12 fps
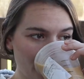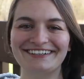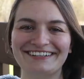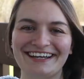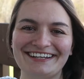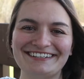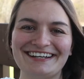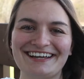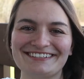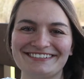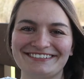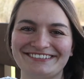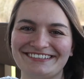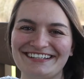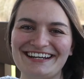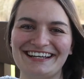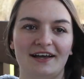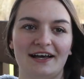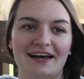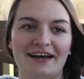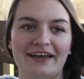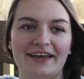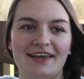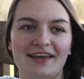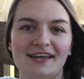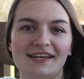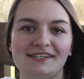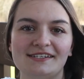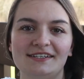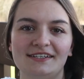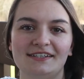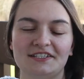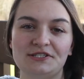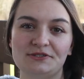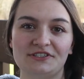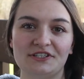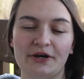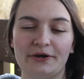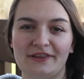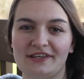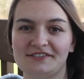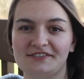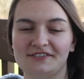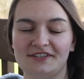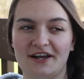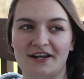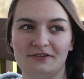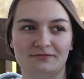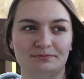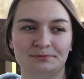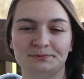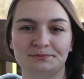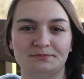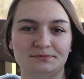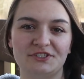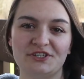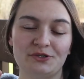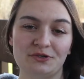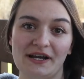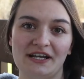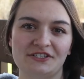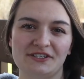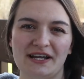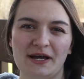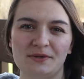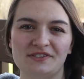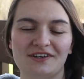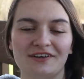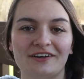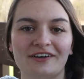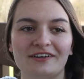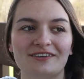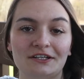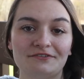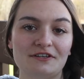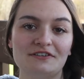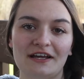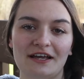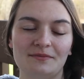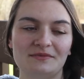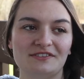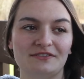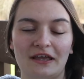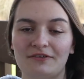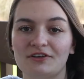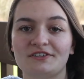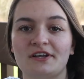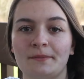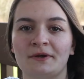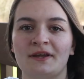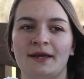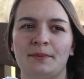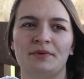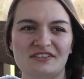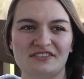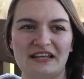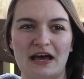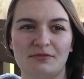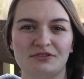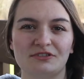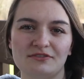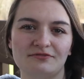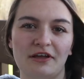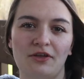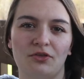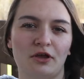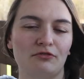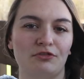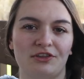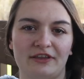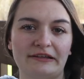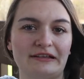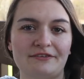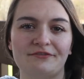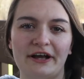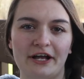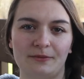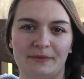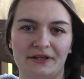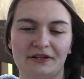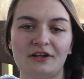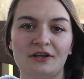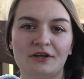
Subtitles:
Okay, next story. I used to go to this dude ranch when I was younger a few times, like for summer camp. I just absolutely fell in love with like the environment,